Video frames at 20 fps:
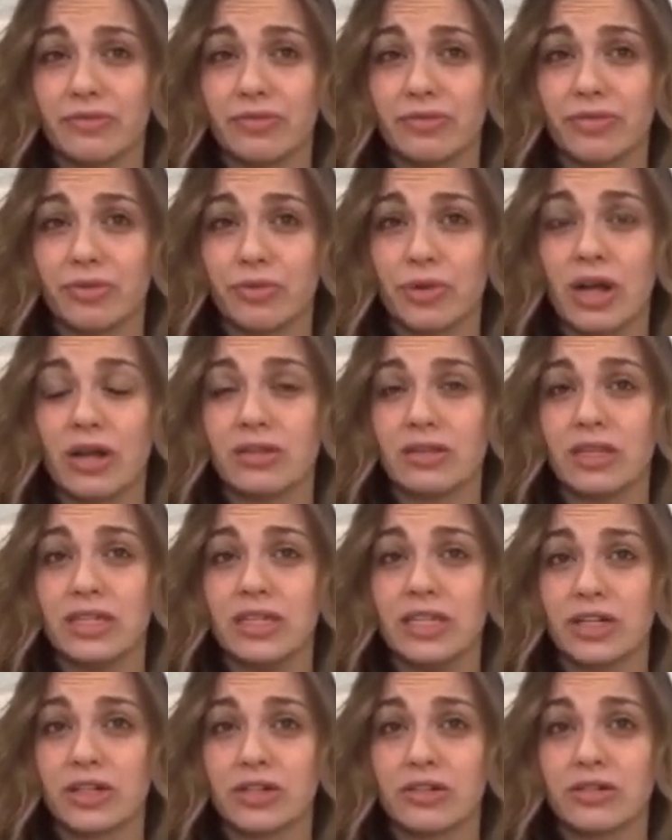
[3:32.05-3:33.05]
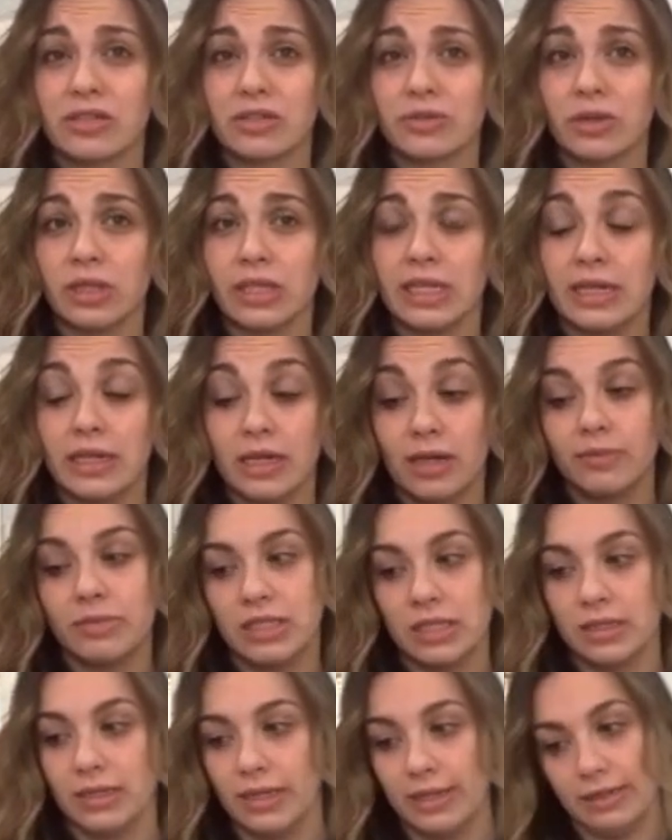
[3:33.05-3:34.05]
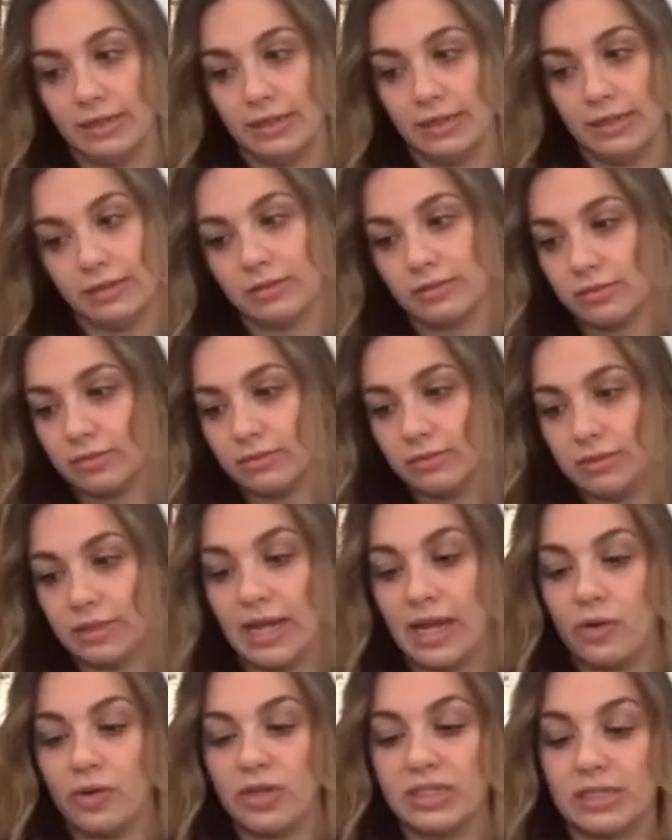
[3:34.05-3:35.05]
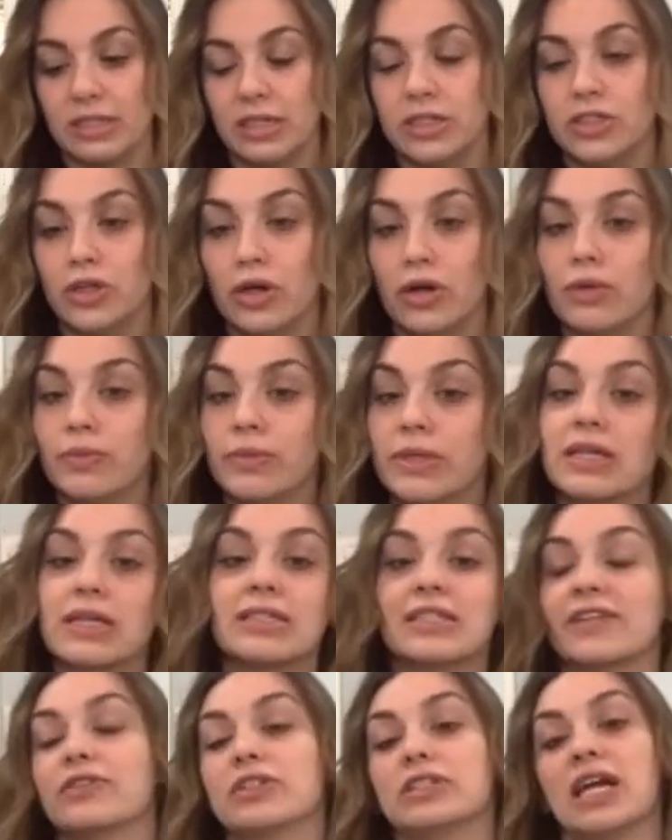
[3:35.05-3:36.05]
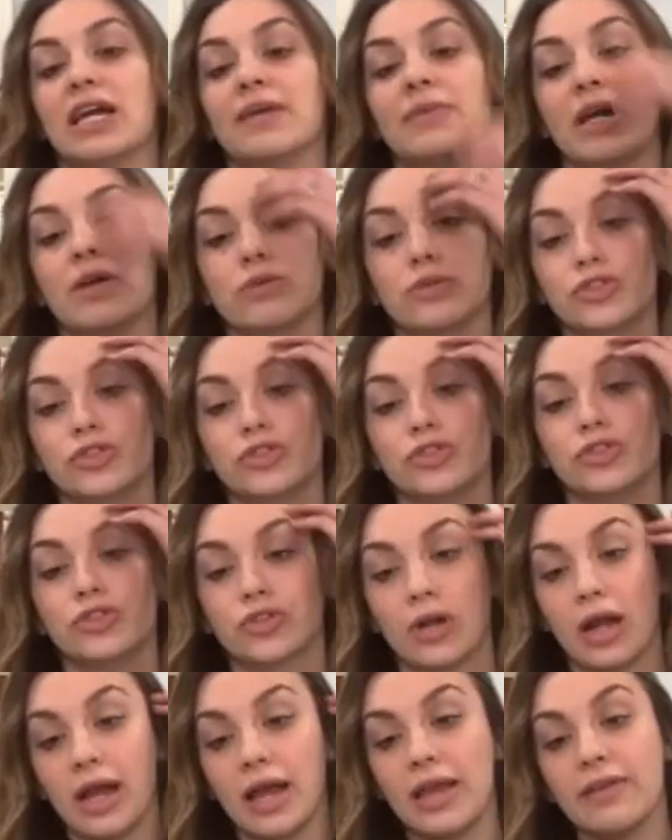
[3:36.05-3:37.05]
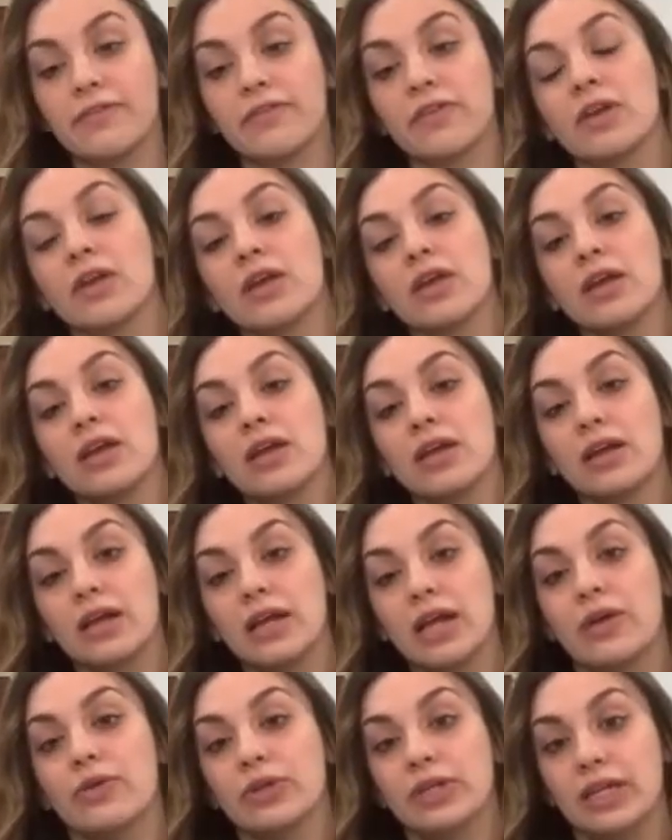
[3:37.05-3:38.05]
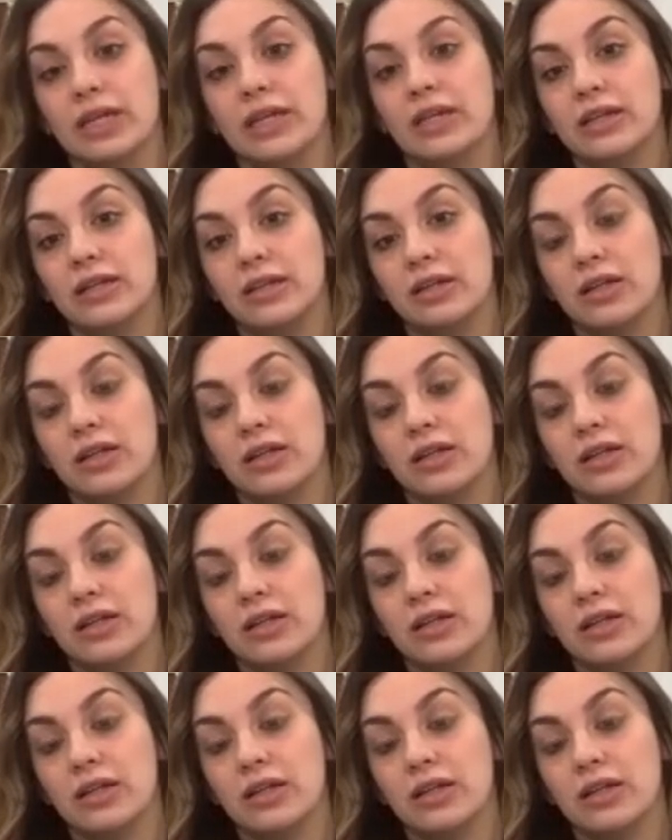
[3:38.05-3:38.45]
throughout the years leading up to like now as an adult, because every time I would drive, I would get